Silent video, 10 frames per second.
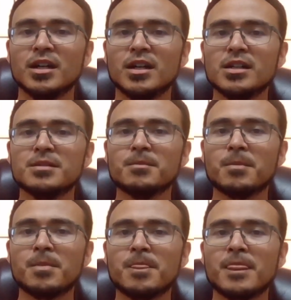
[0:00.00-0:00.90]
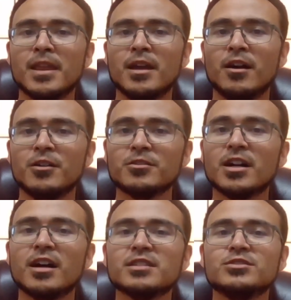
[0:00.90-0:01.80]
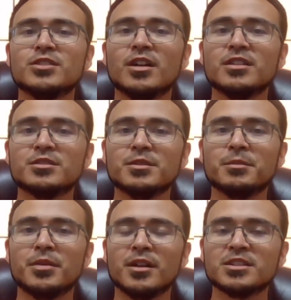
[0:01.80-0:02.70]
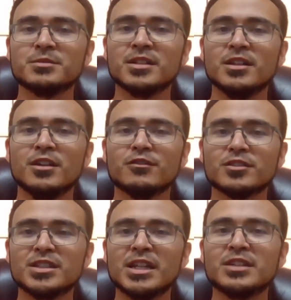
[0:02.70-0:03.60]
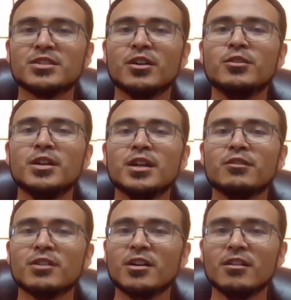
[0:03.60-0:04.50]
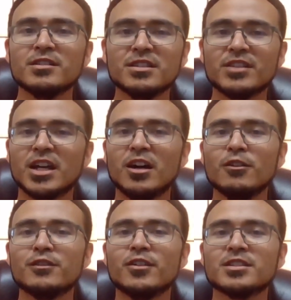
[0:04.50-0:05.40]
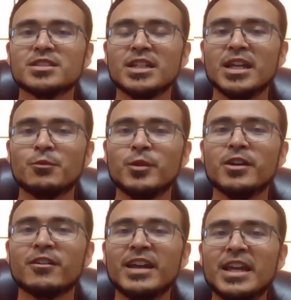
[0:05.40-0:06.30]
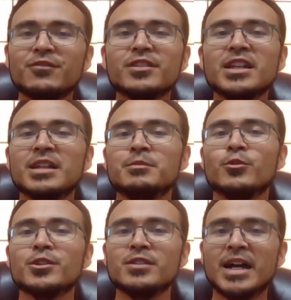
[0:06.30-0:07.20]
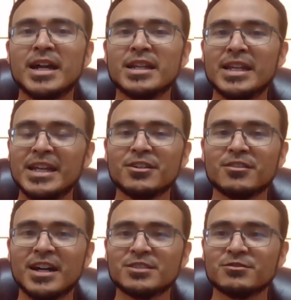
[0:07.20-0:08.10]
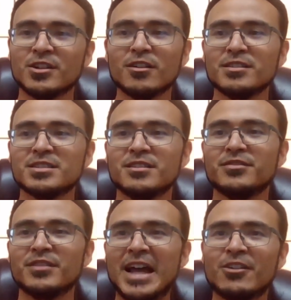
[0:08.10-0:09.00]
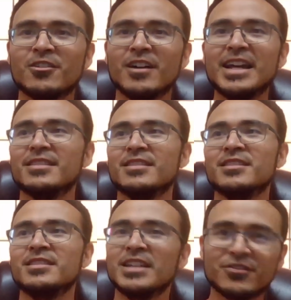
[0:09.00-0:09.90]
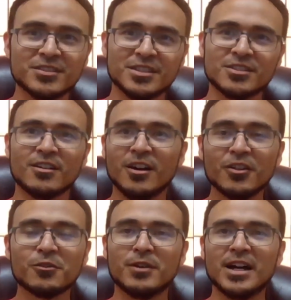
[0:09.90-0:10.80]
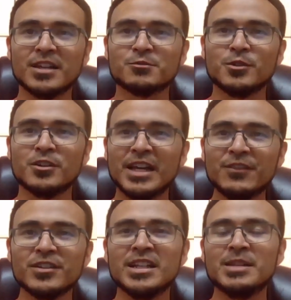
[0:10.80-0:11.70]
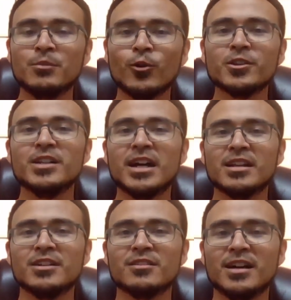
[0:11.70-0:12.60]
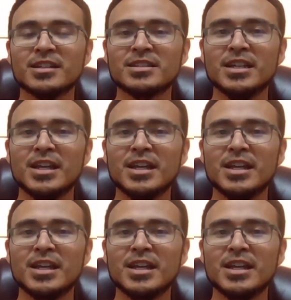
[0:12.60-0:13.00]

um, under God's just punishment for sin. So, regardless of the color of our skin, we are infinitely more united in Christ, regardless of how great the differences are otherwise. We're infinitely more united in Christ